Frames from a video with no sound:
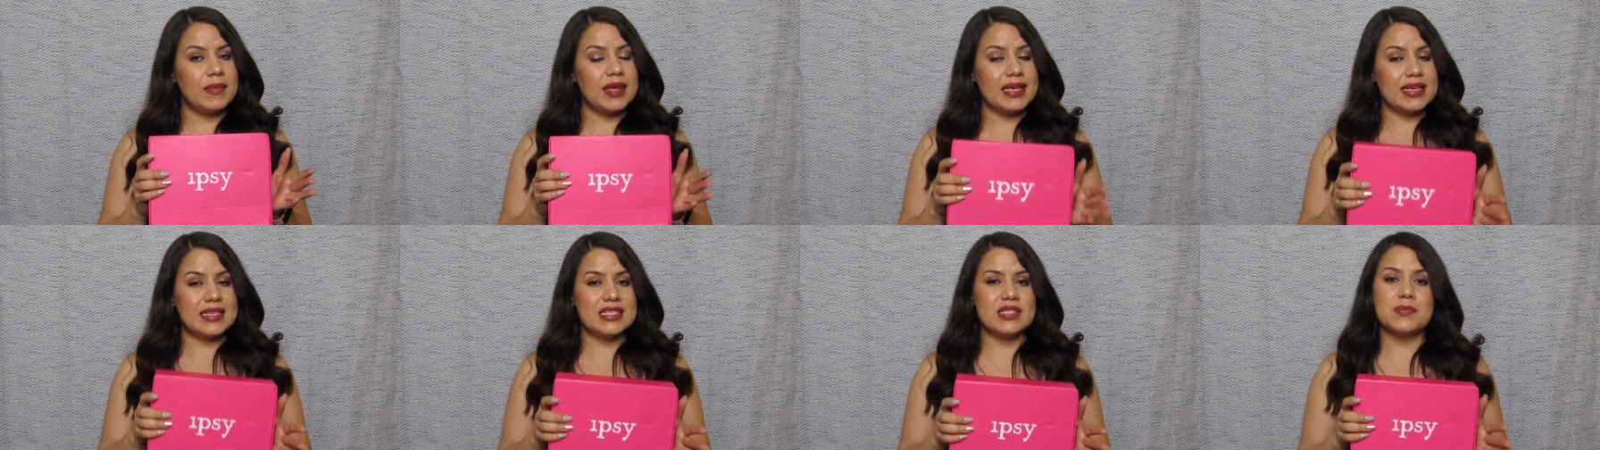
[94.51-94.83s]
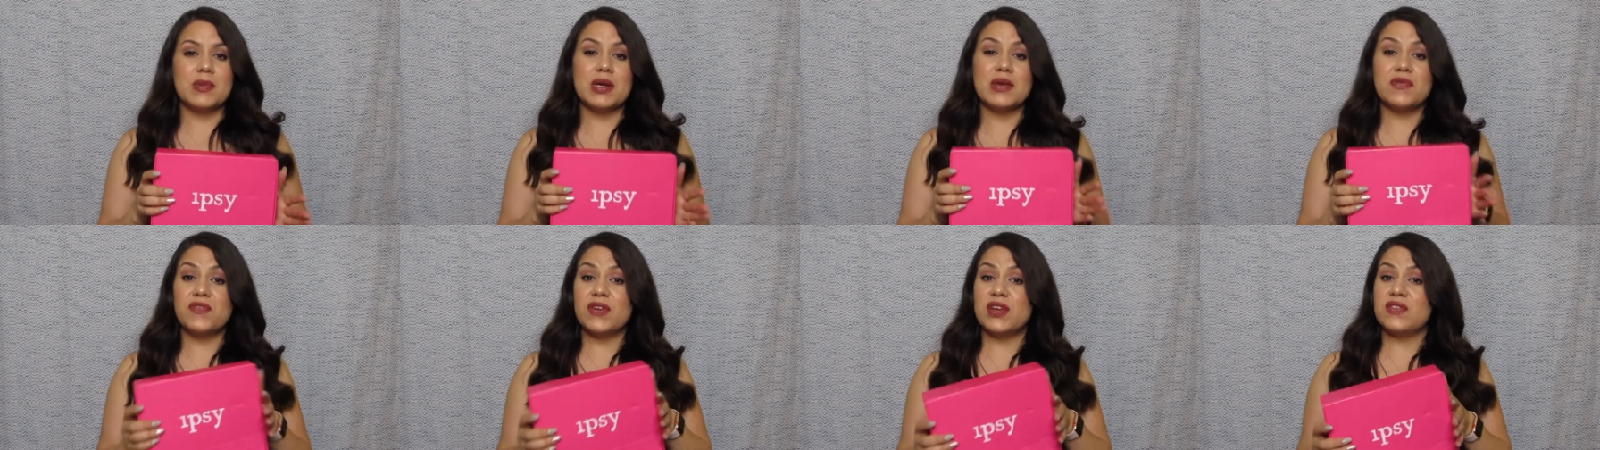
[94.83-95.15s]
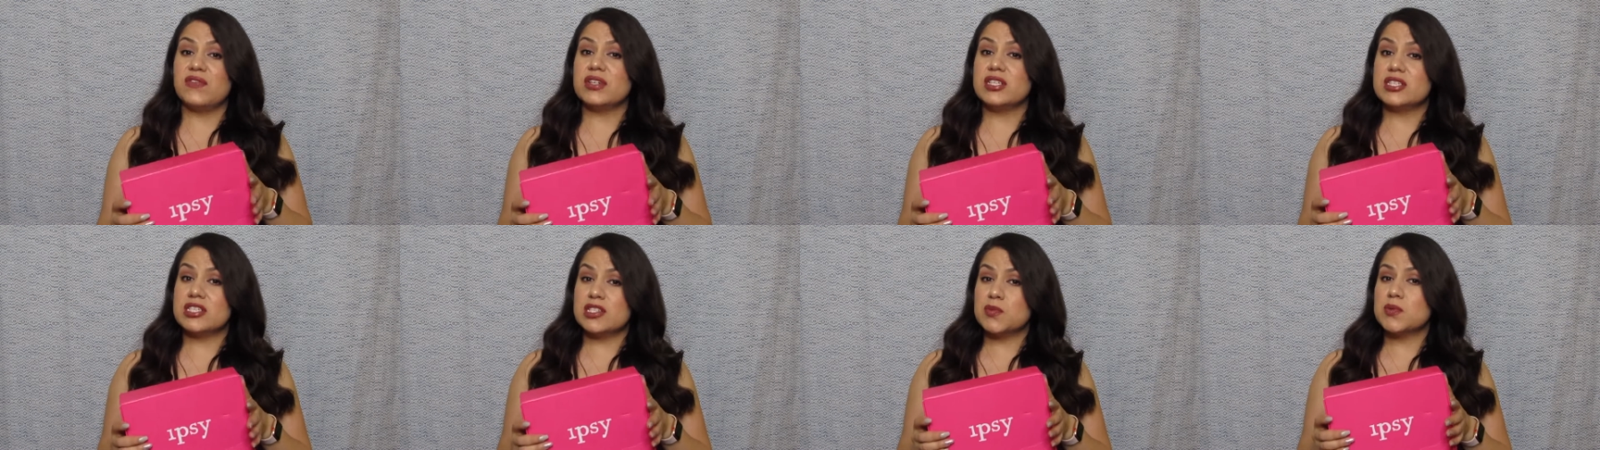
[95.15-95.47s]
is my
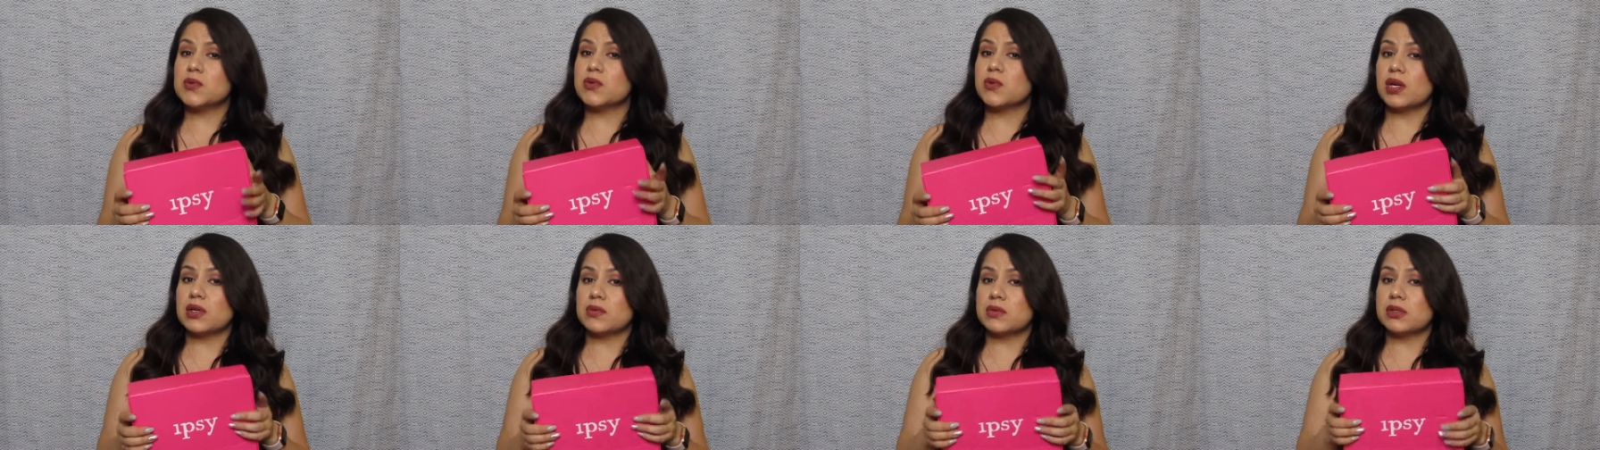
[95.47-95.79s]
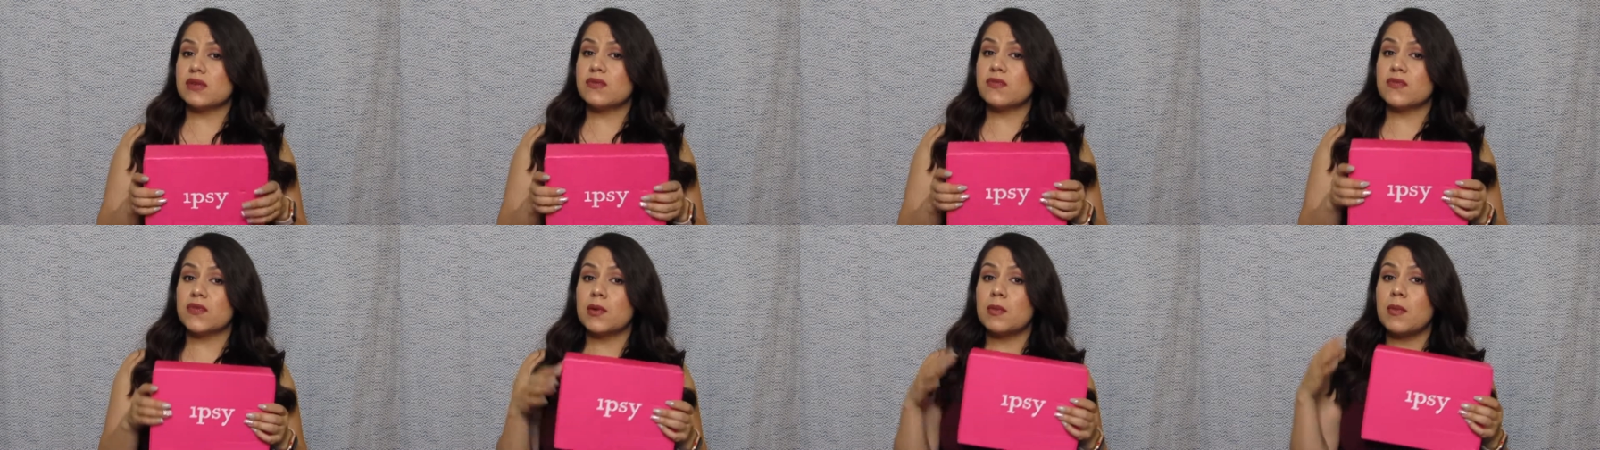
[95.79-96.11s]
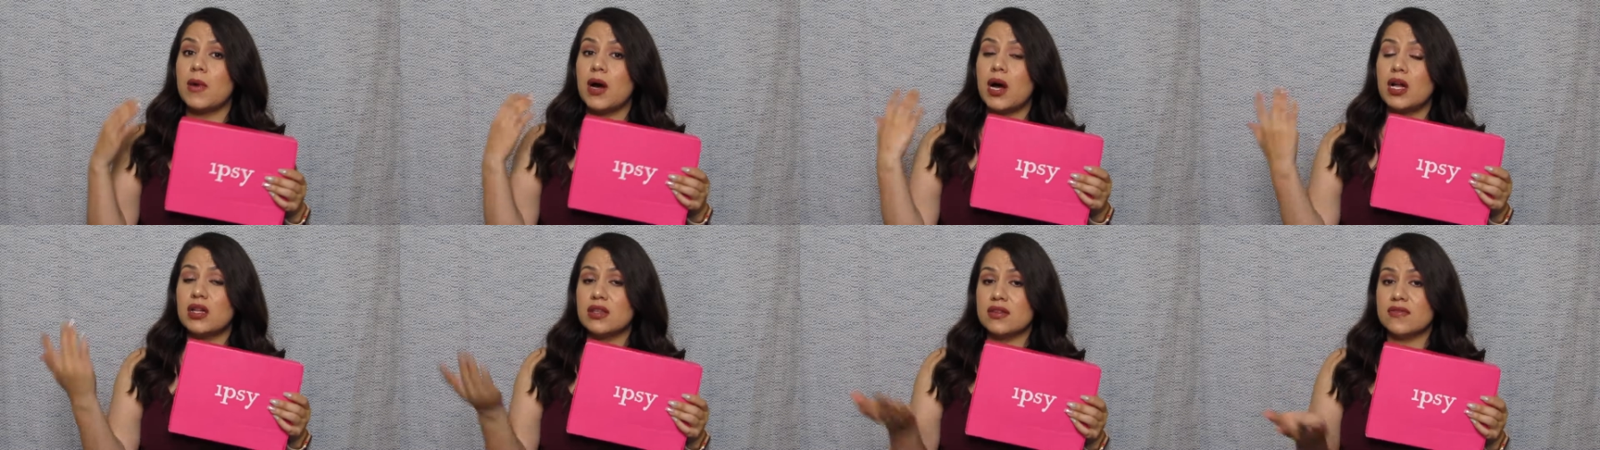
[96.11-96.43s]
favorite subscription from
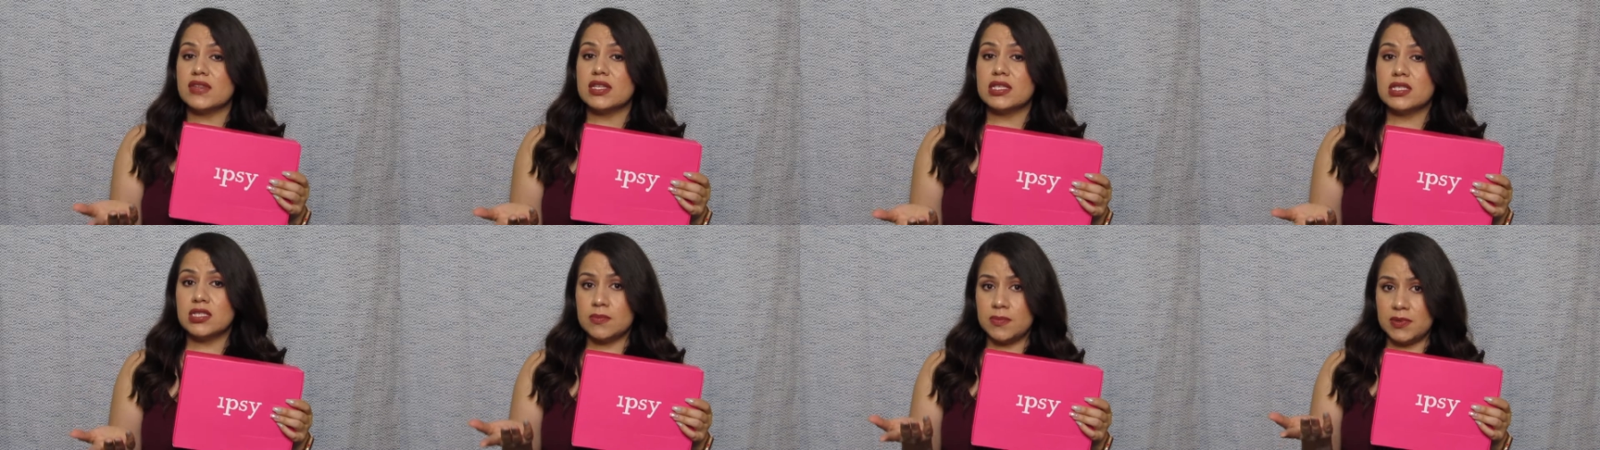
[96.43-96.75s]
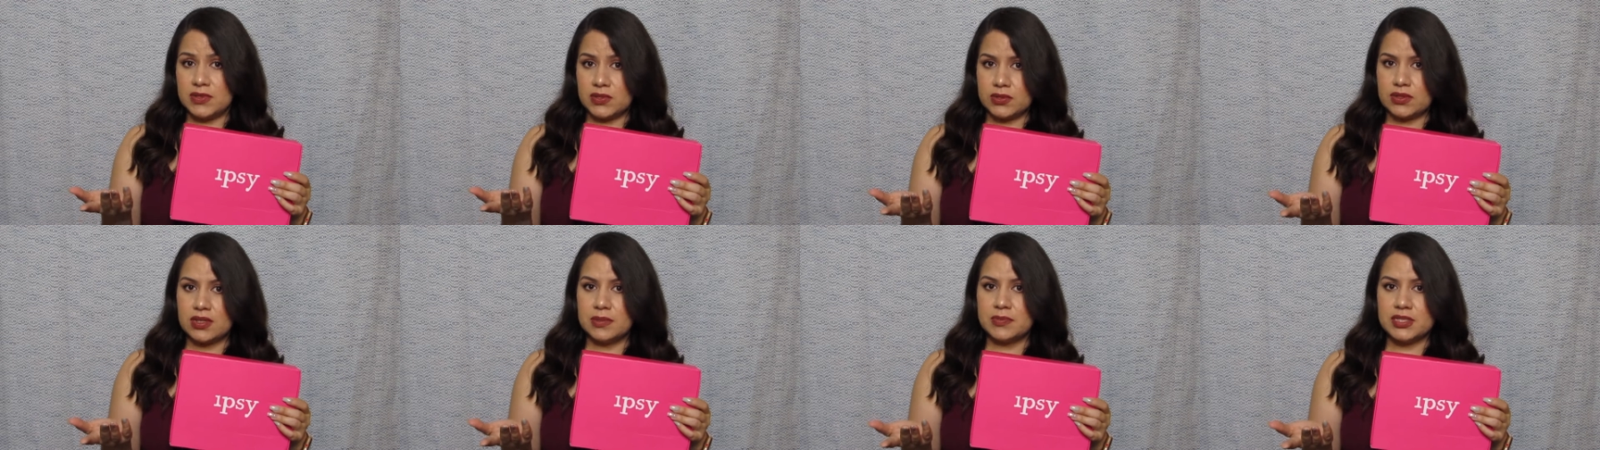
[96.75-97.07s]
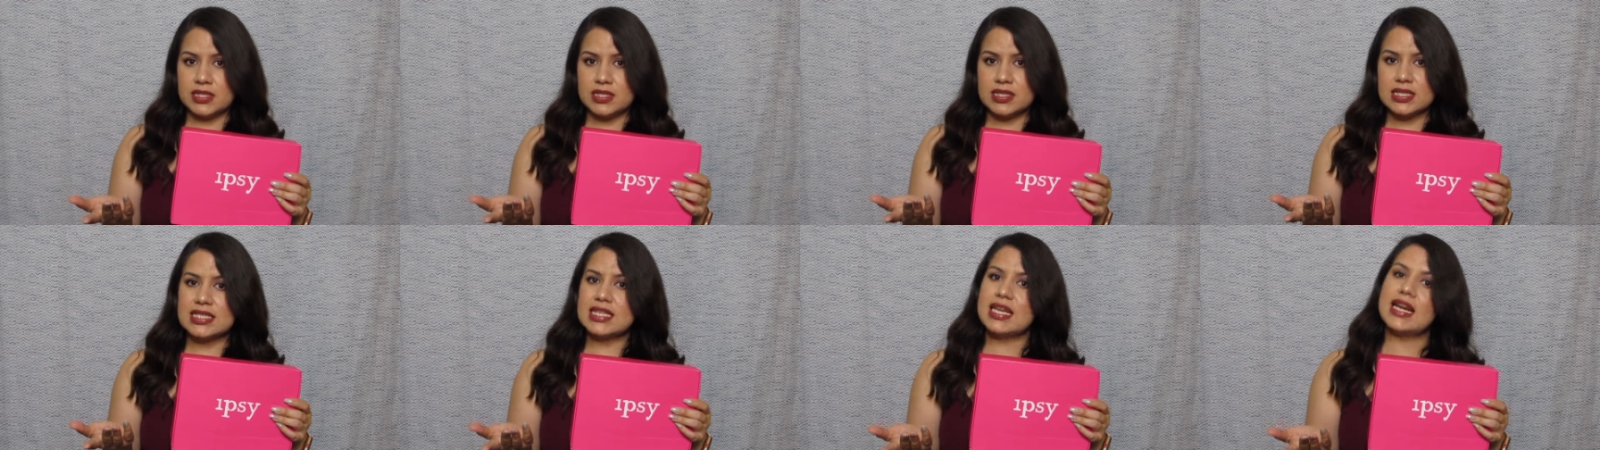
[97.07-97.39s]
all of the
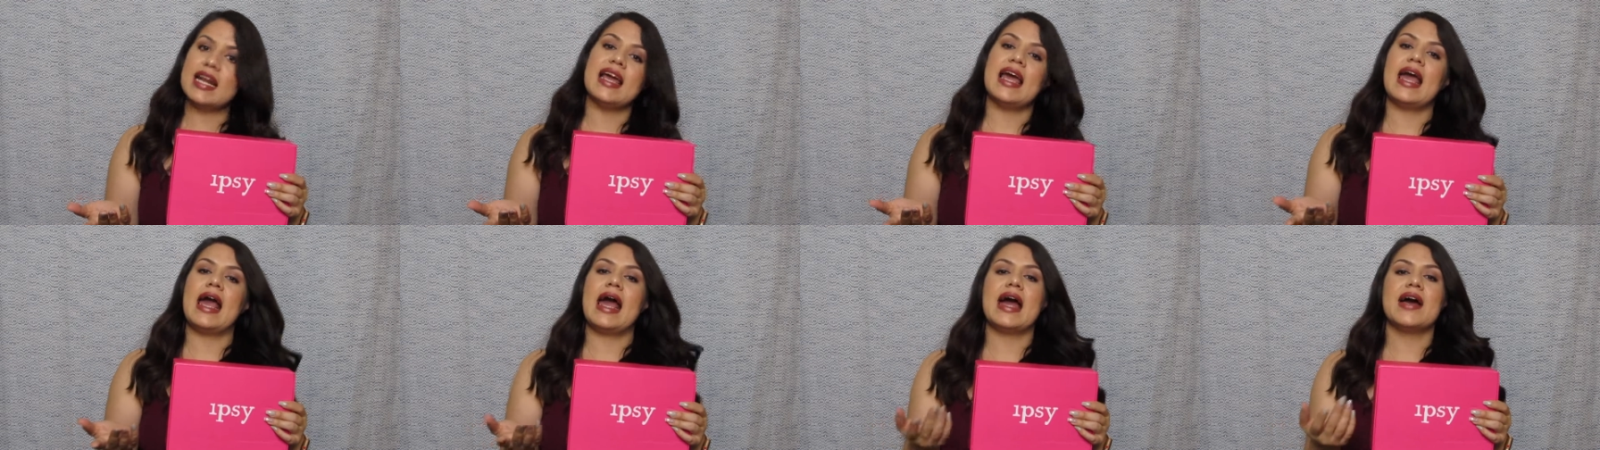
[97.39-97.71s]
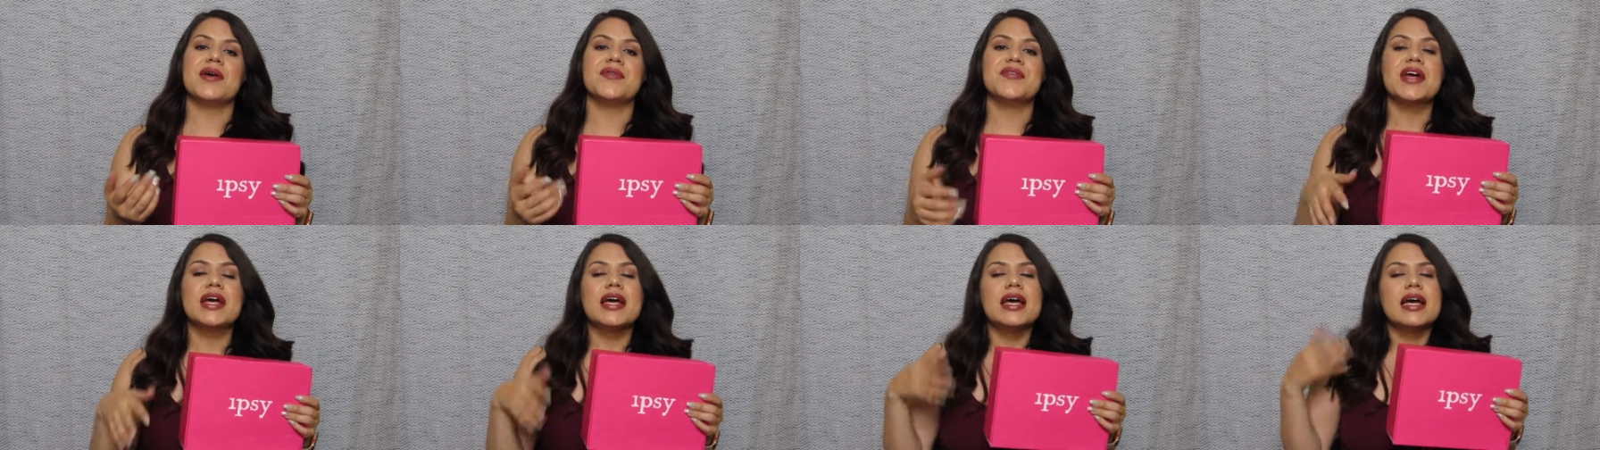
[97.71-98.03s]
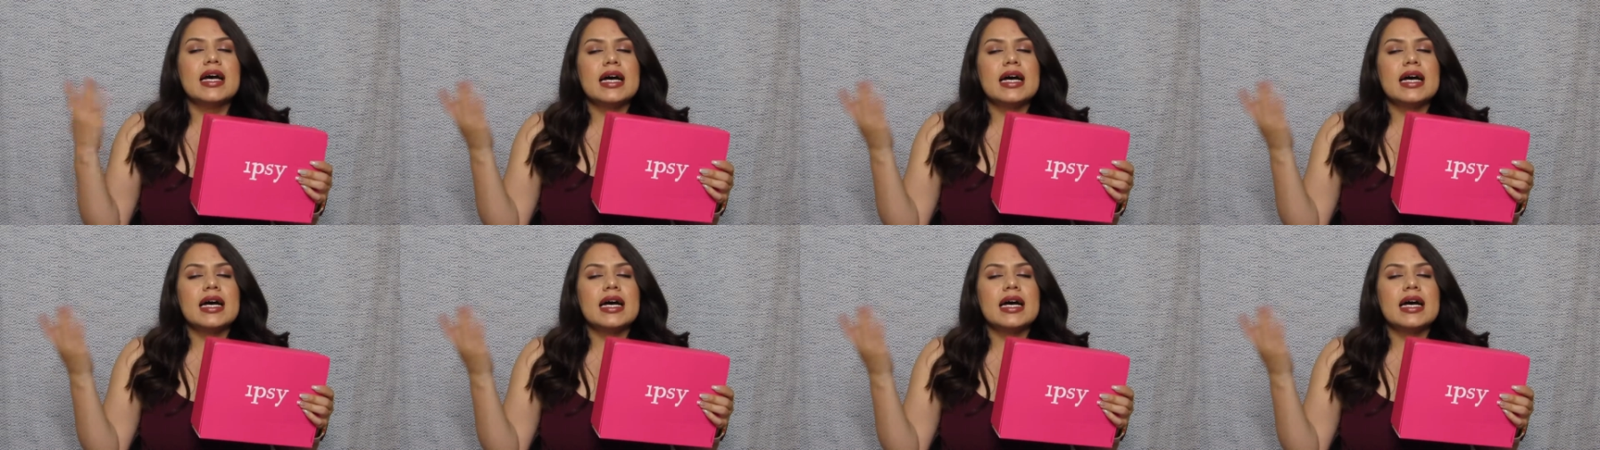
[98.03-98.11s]
subscriptions that I have,